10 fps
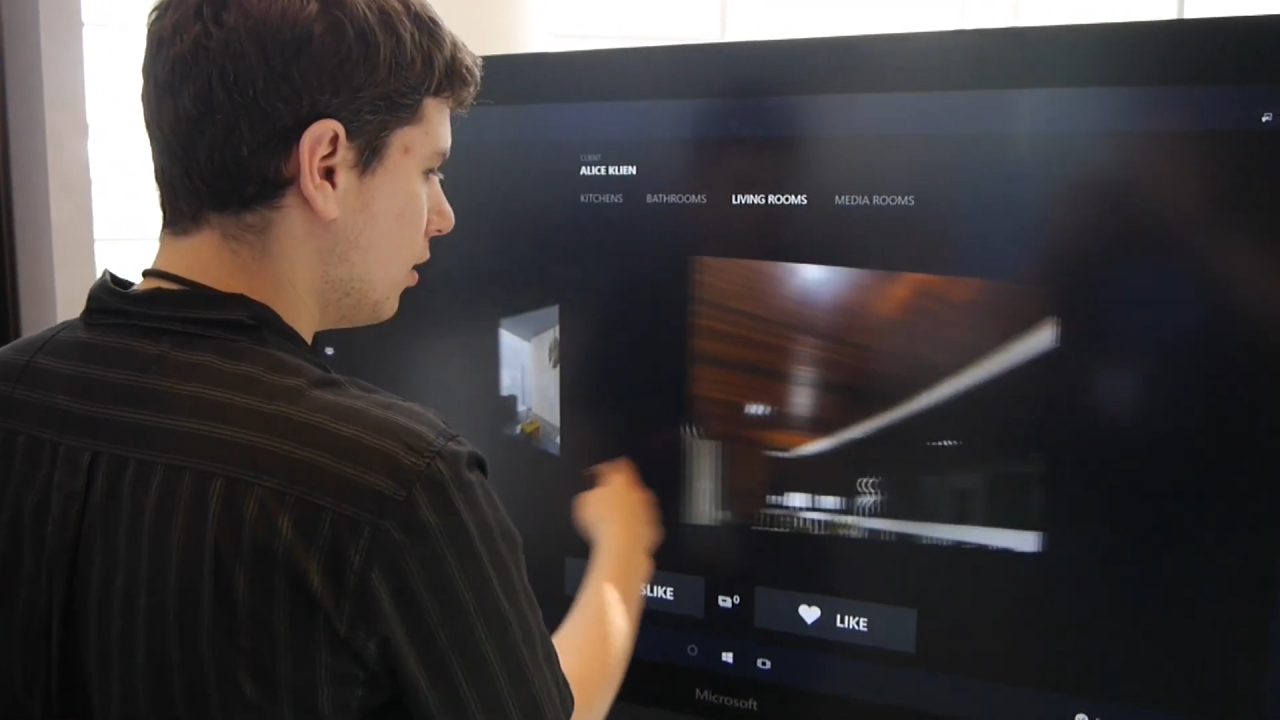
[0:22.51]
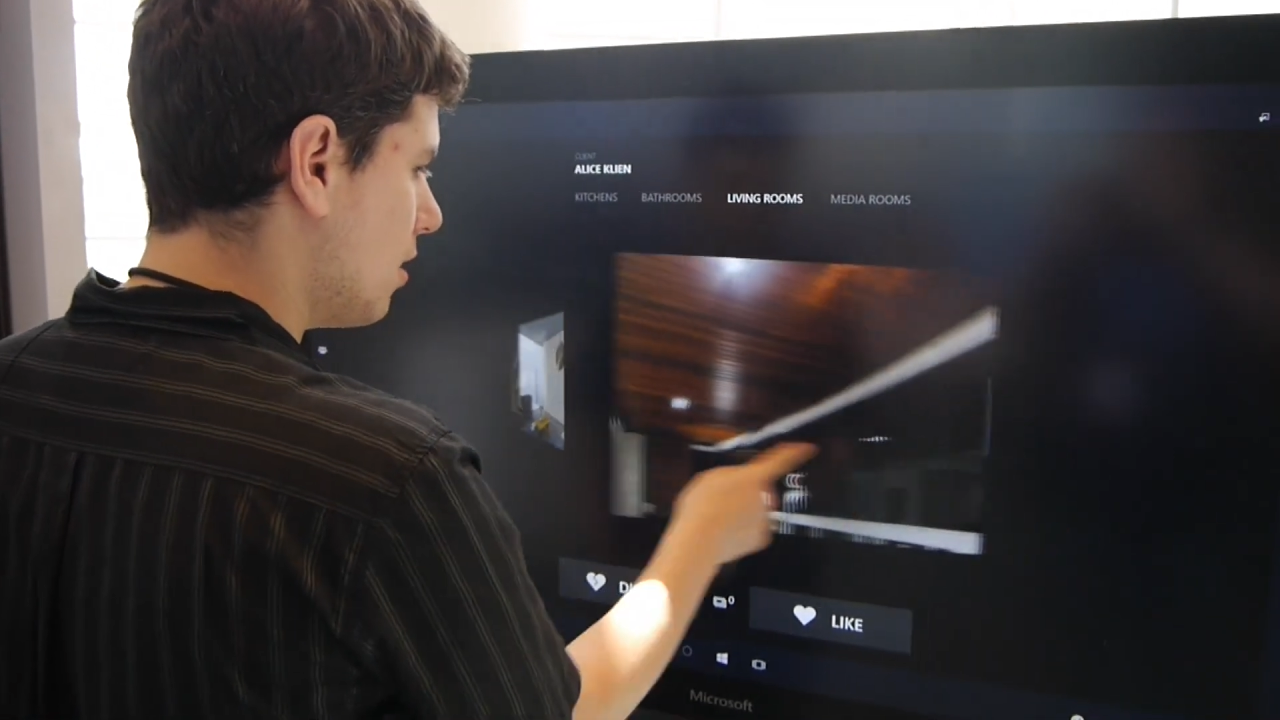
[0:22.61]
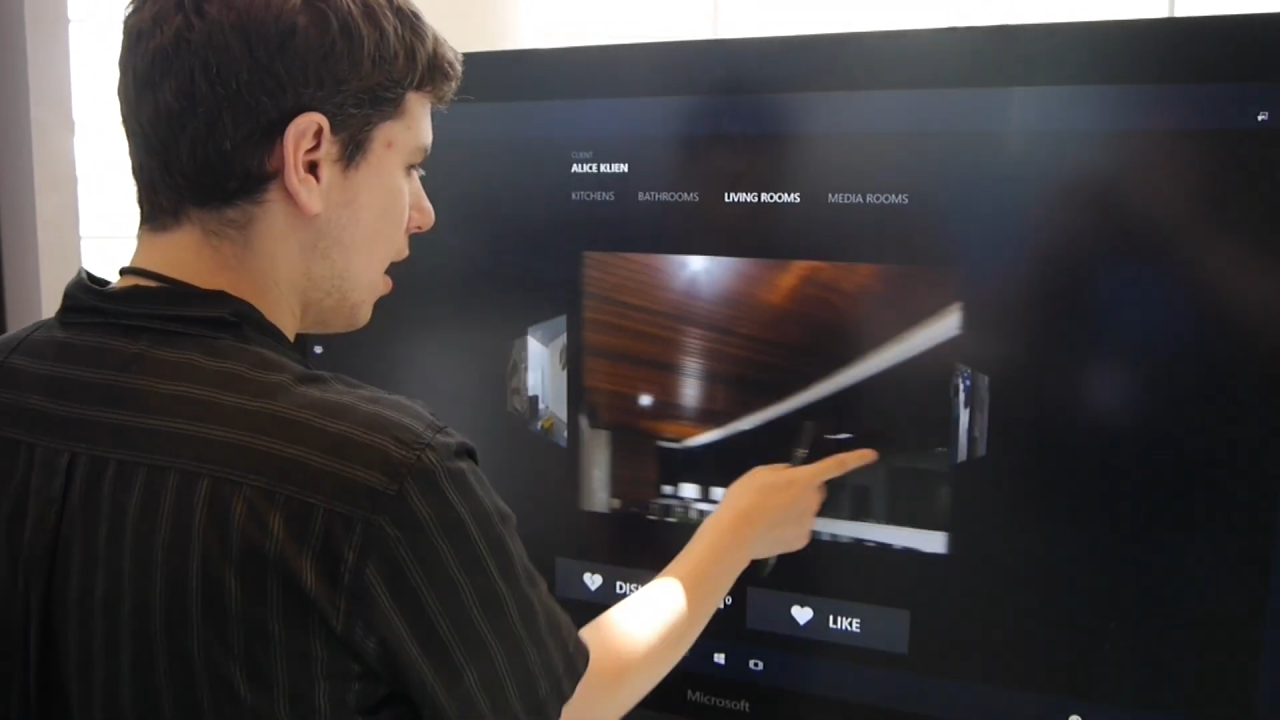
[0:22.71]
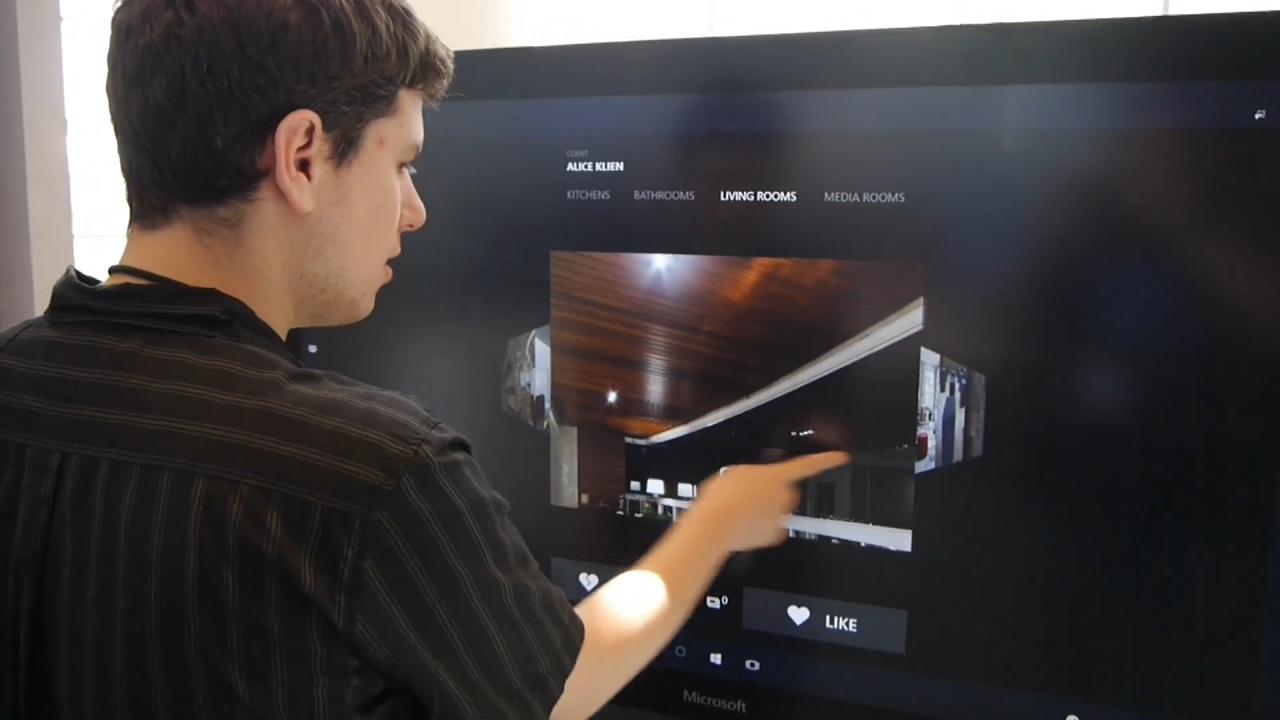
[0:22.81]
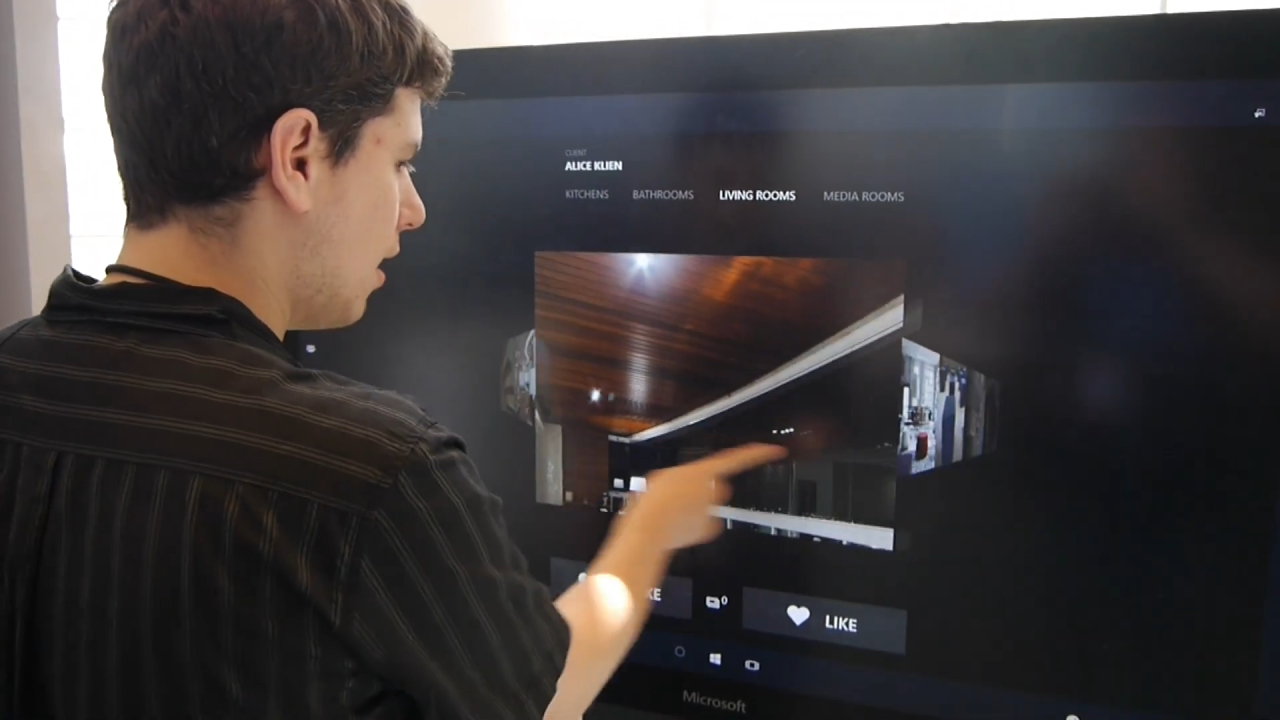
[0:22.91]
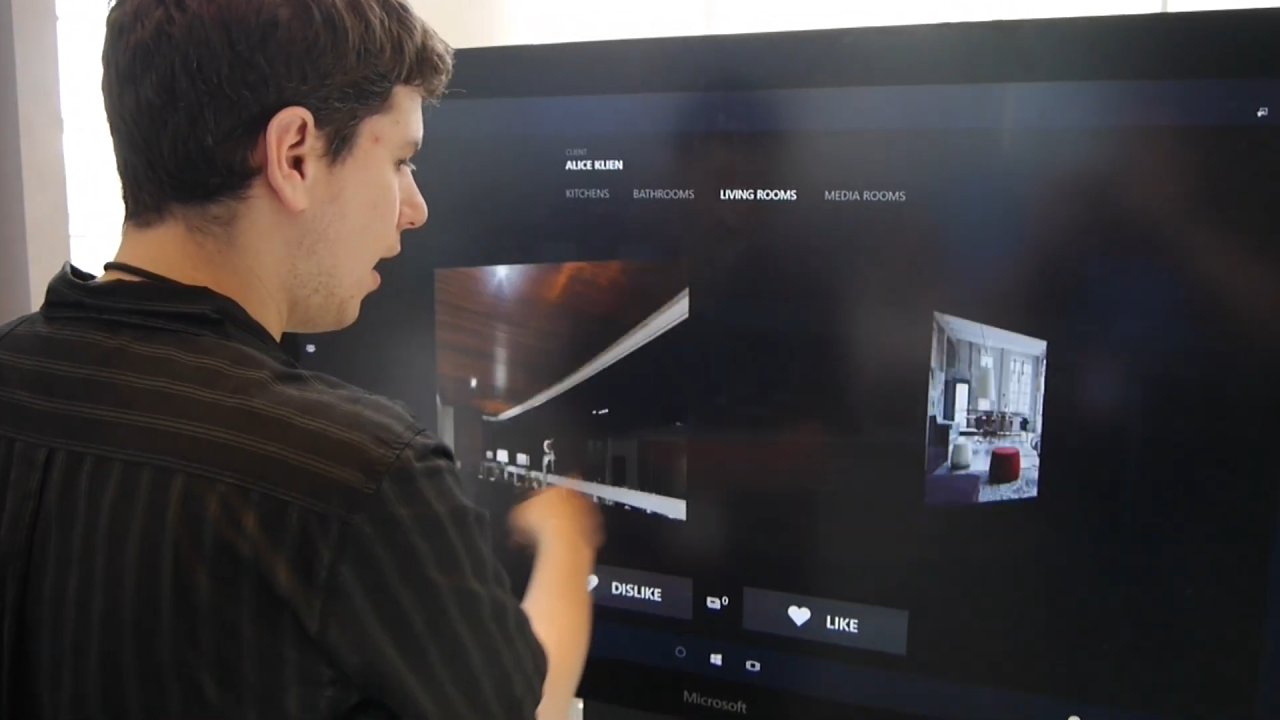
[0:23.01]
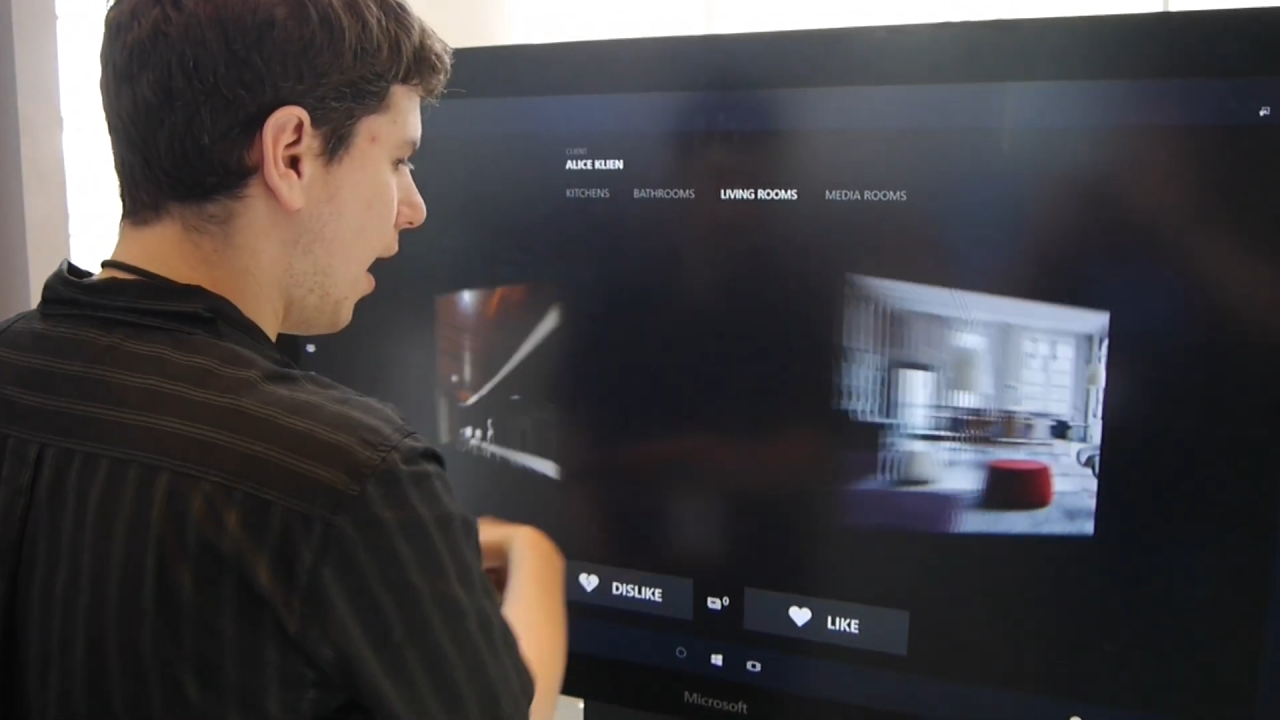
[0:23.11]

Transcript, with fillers: designs that I